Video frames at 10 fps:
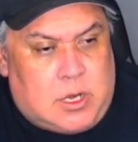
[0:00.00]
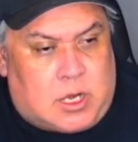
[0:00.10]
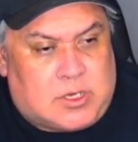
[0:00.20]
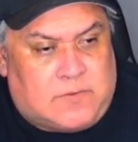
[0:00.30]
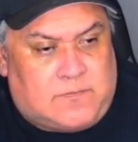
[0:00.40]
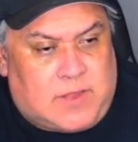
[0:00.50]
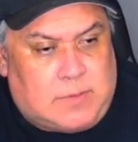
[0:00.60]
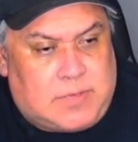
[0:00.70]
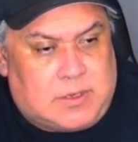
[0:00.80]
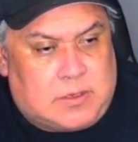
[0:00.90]
are
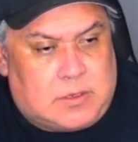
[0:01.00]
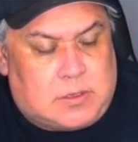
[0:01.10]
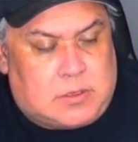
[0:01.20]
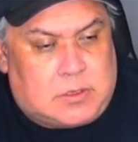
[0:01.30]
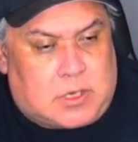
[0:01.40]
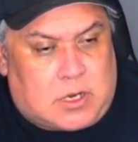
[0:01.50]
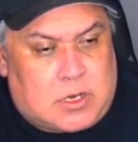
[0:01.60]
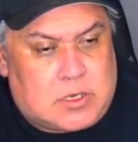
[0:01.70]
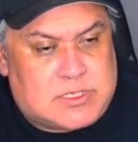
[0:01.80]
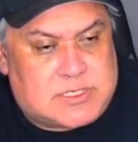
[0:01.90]
developing
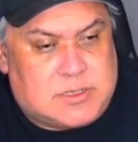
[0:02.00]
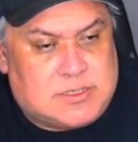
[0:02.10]
cars,